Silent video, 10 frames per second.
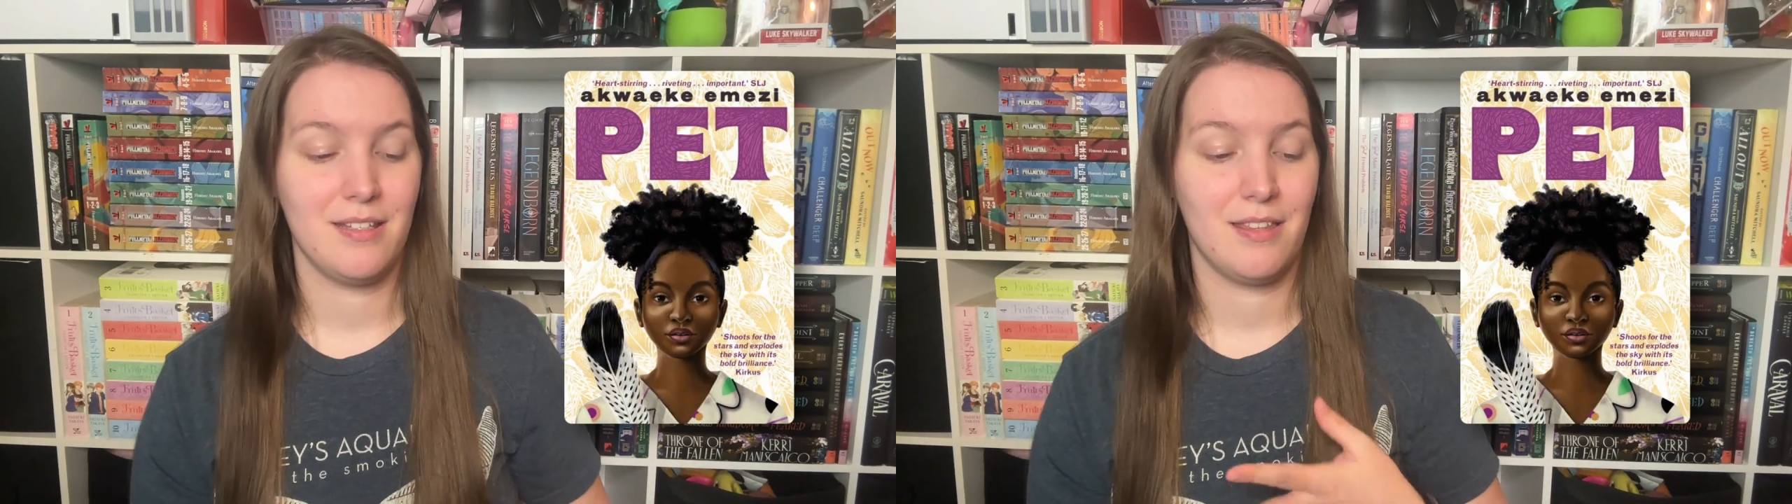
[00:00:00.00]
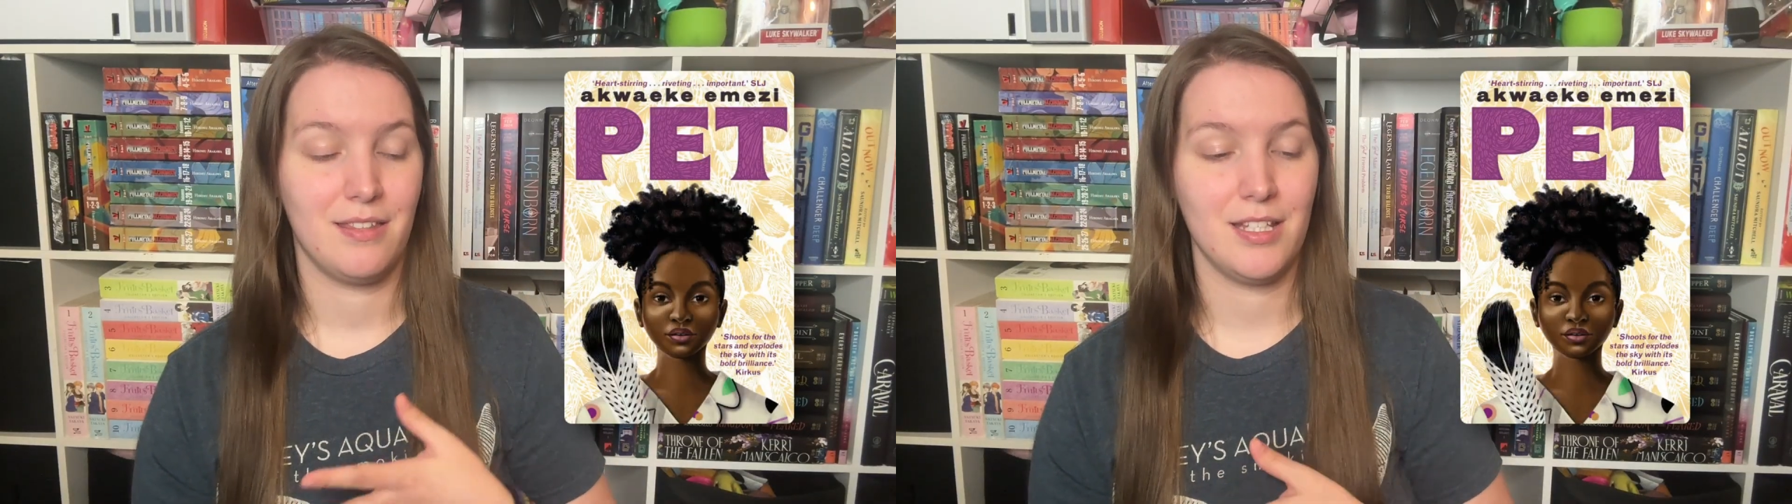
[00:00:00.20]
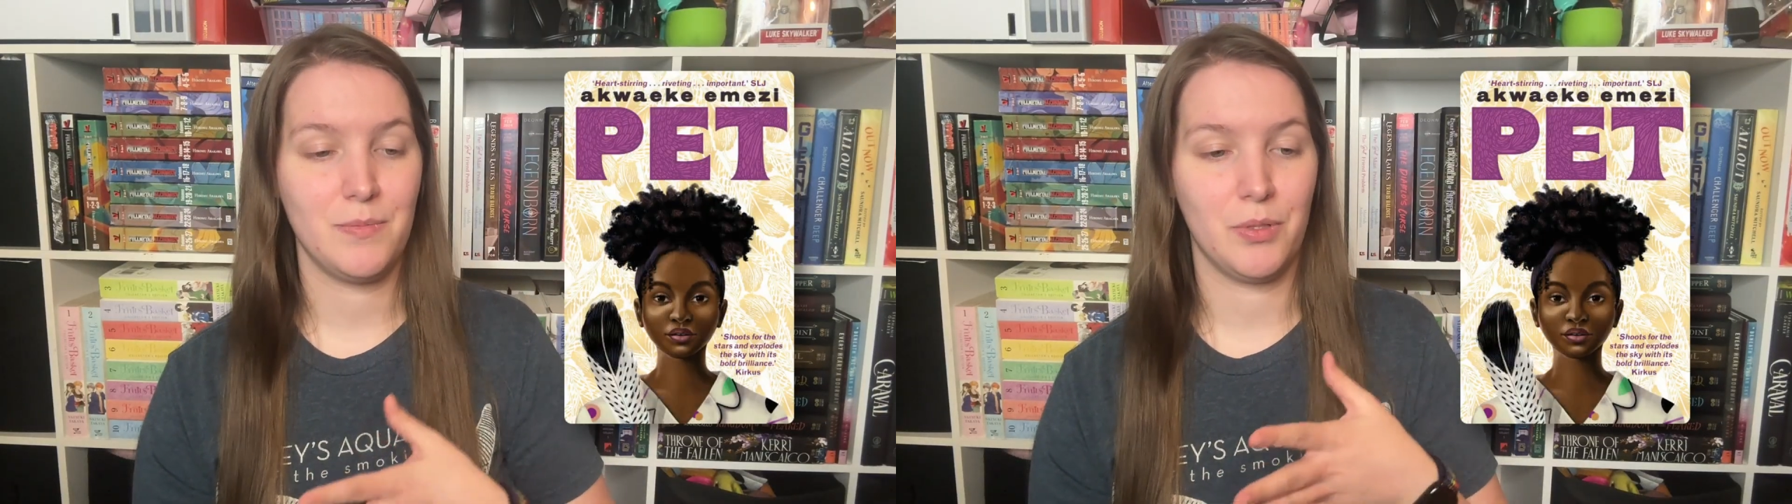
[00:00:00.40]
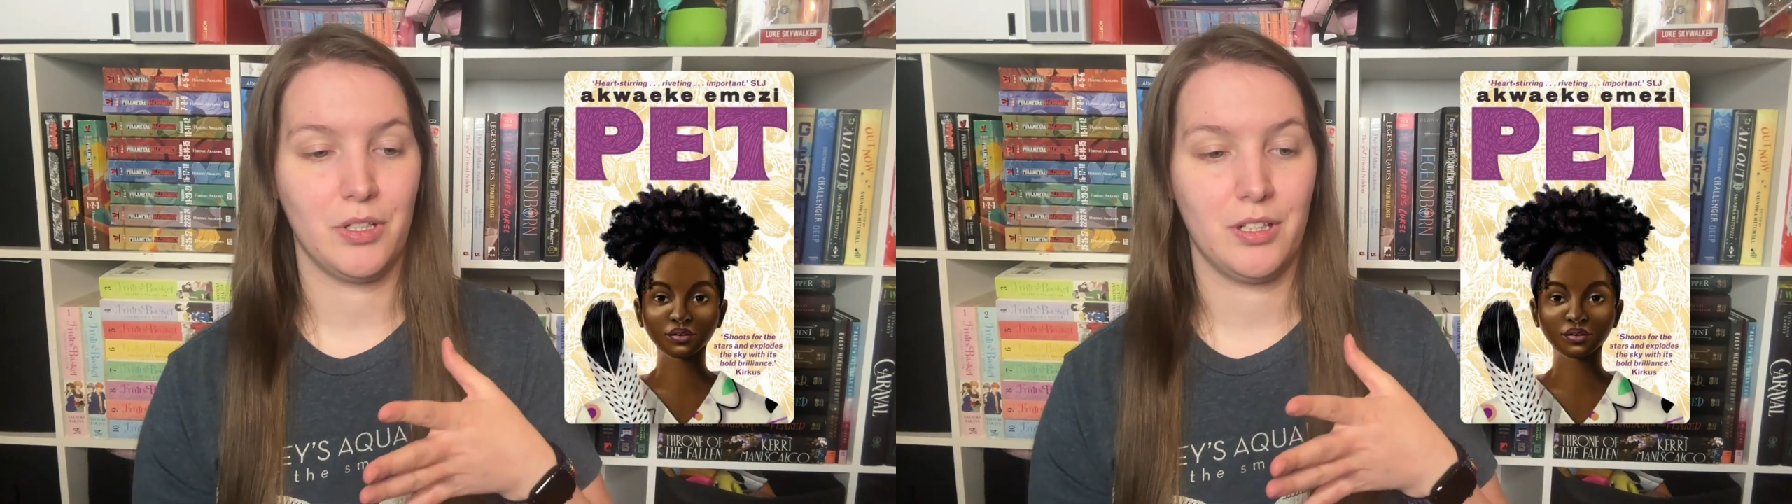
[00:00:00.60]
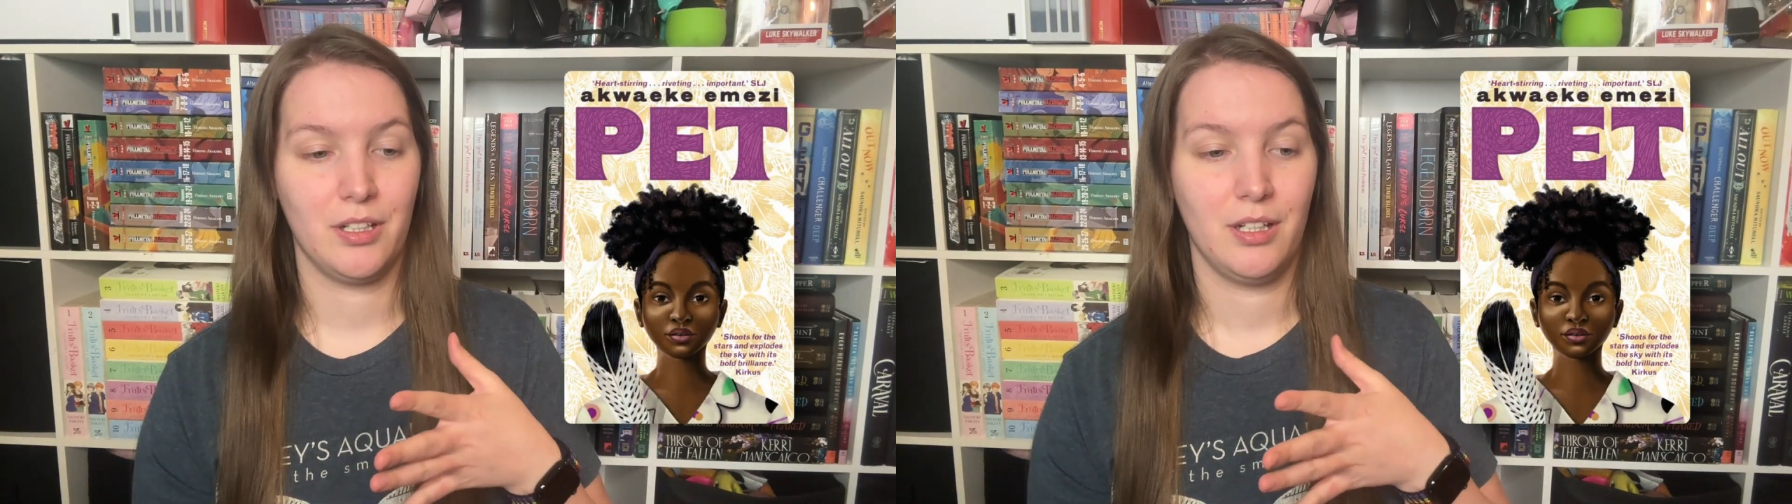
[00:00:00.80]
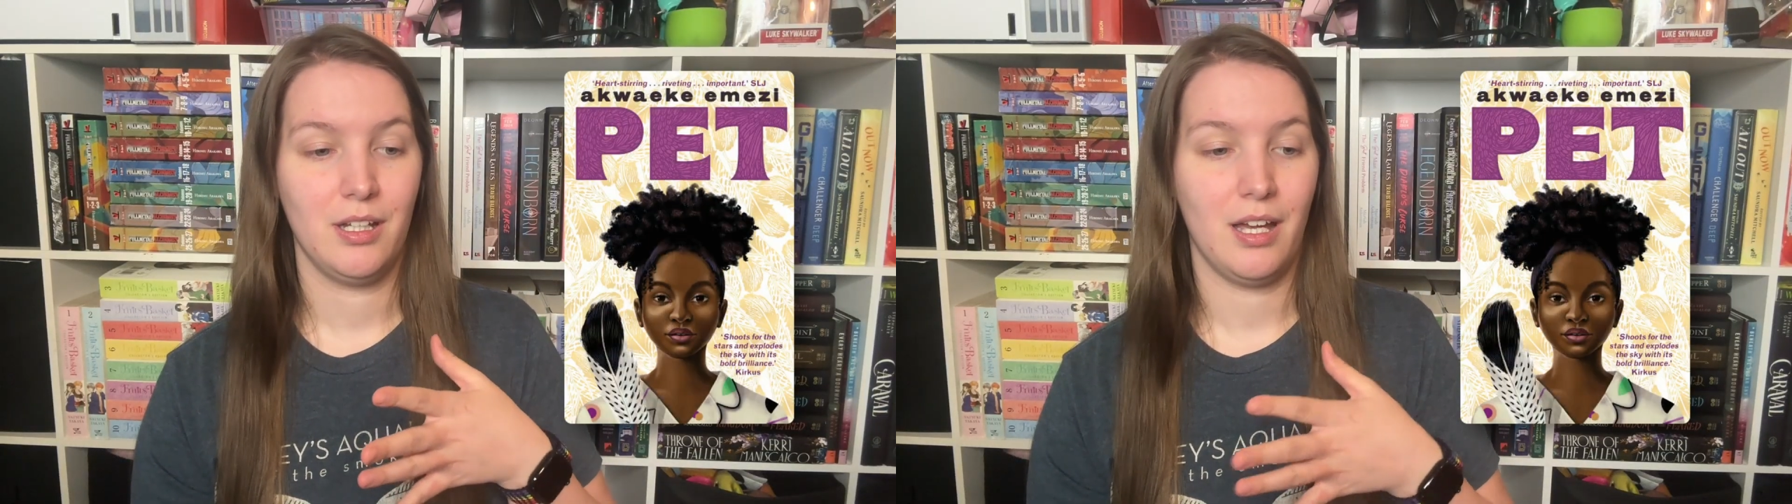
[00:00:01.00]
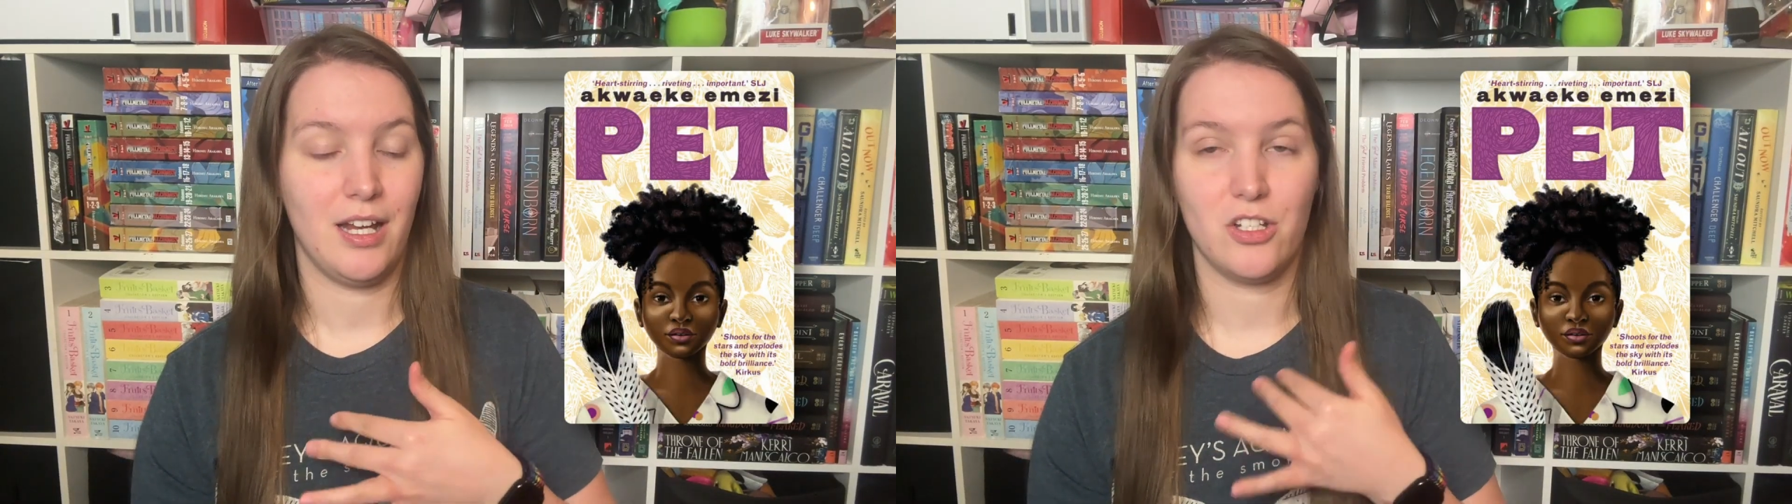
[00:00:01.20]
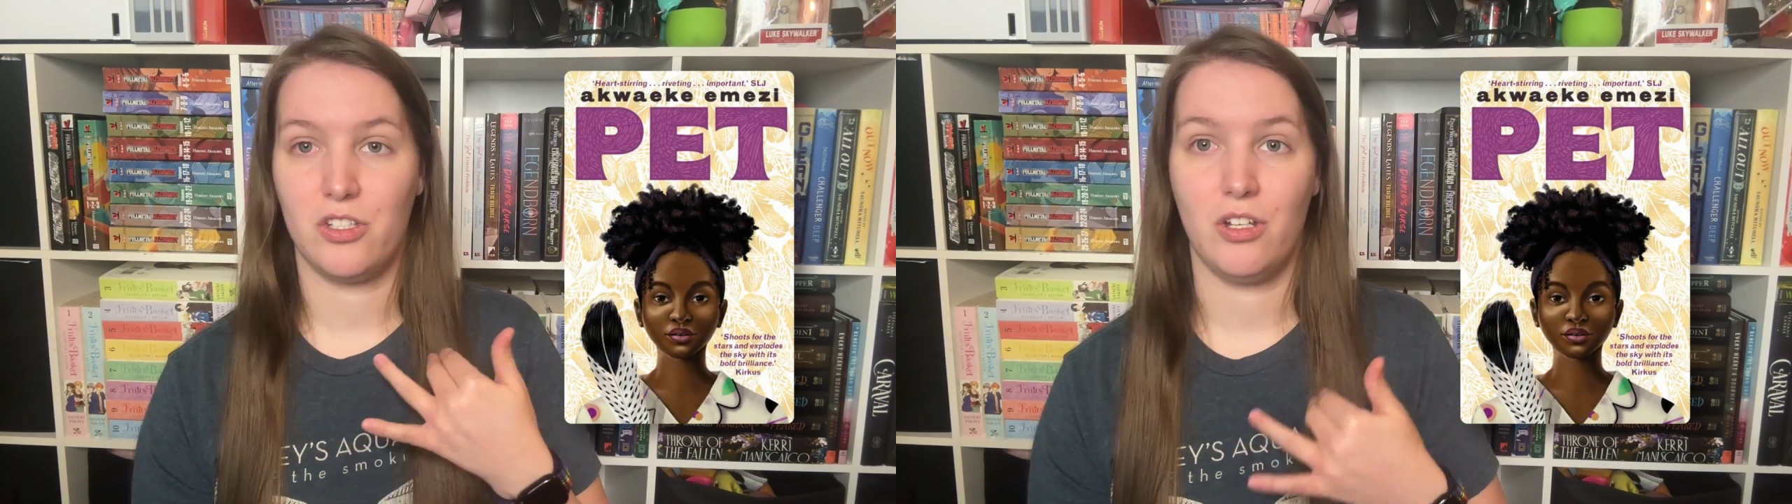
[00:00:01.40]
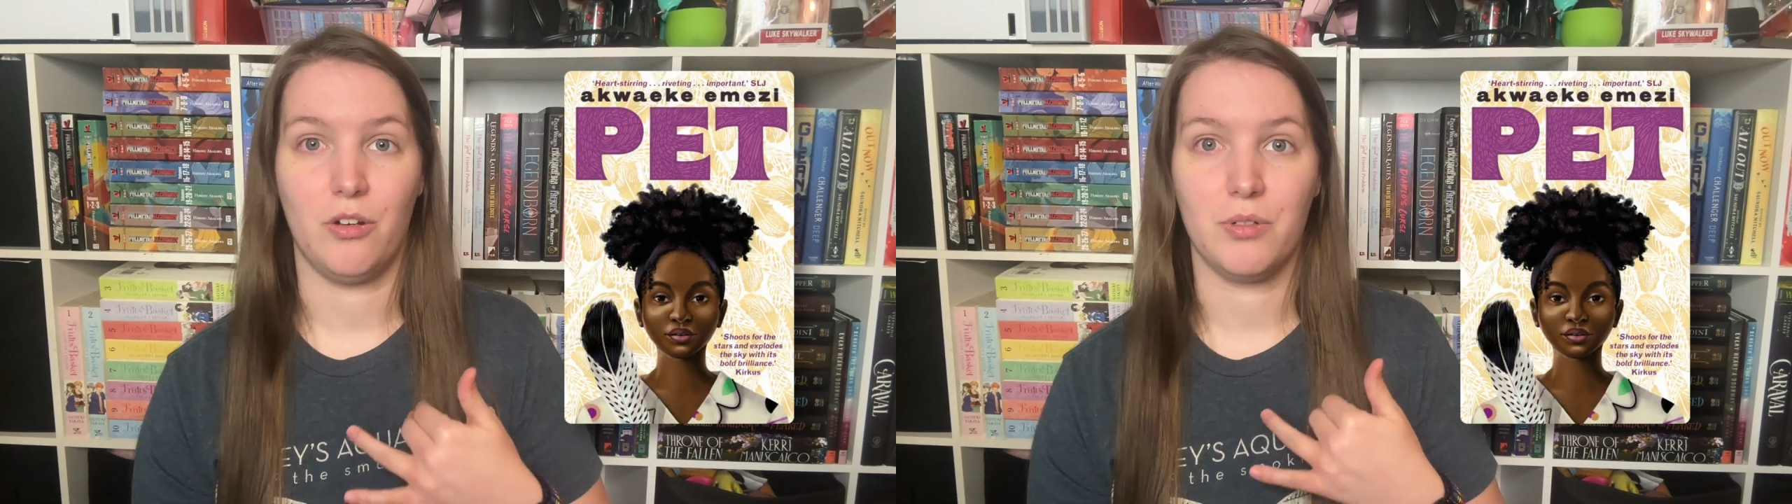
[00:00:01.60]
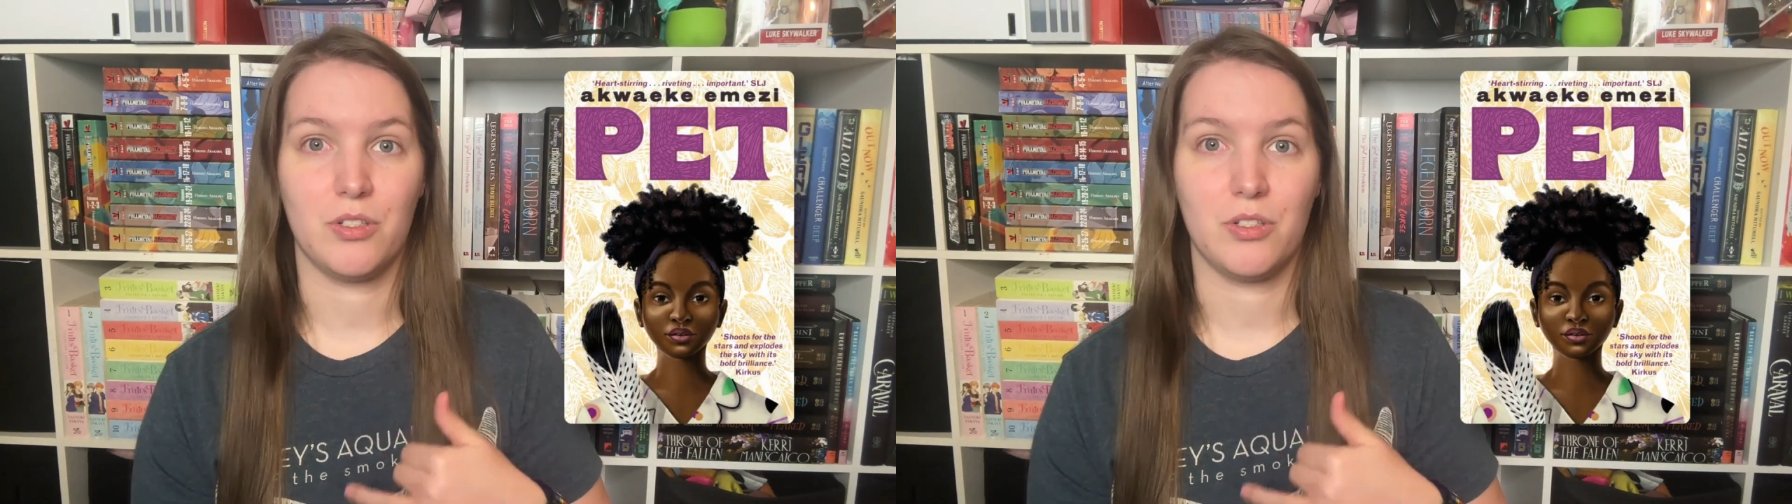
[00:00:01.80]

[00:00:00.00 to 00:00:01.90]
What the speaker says: This book I just know is